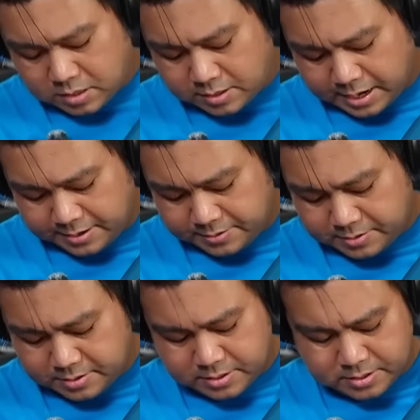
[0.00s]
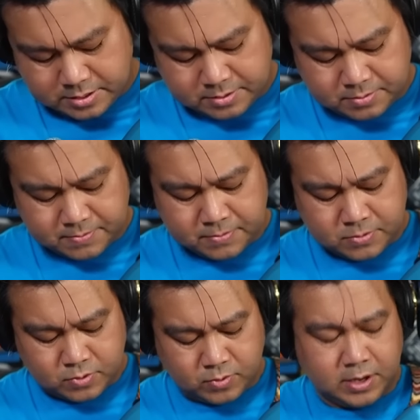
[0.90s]
all right.
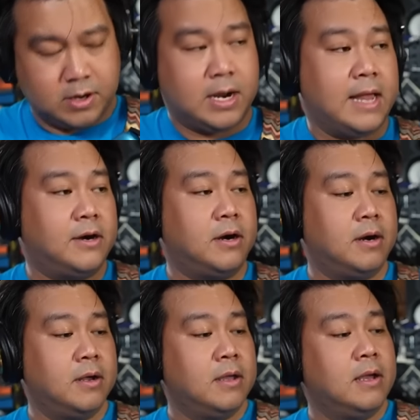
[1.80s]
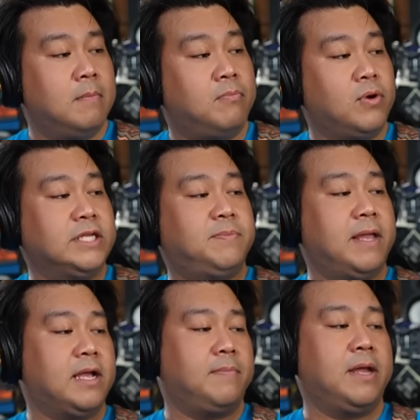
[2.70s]
We're at our bridge
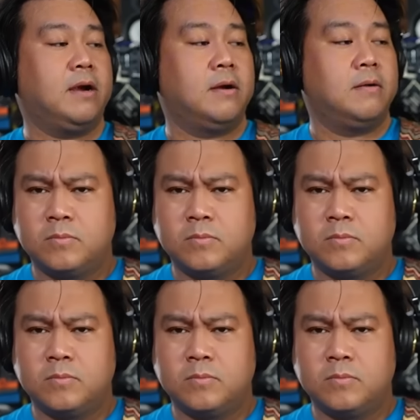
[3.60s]
pickup here.